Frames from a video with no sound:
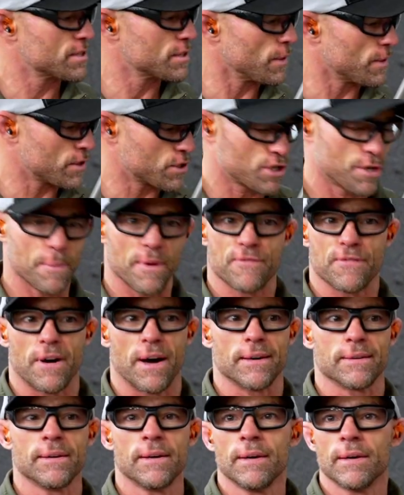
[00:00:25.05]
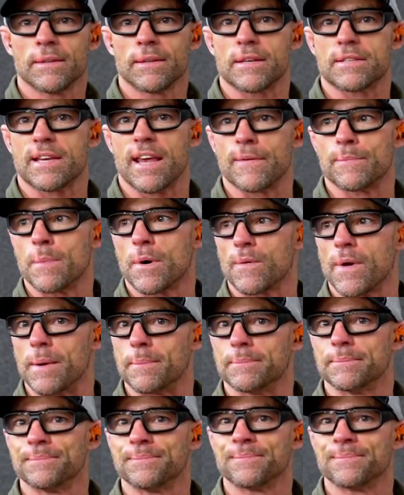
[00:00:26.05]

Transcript: So this should be fun. Let's give them a rip.